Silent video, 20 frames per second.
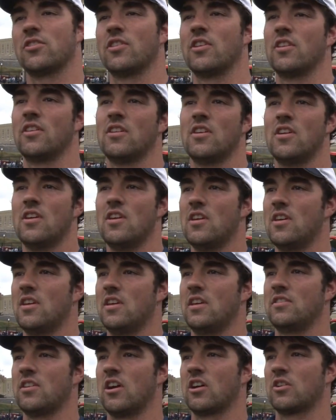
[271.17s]
And then
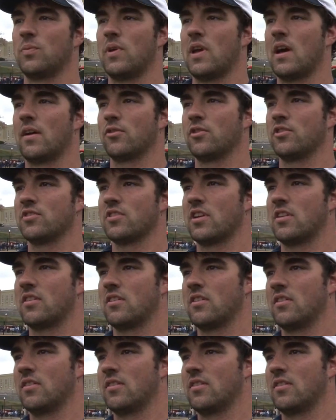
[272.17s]
he talked to me after. He's like,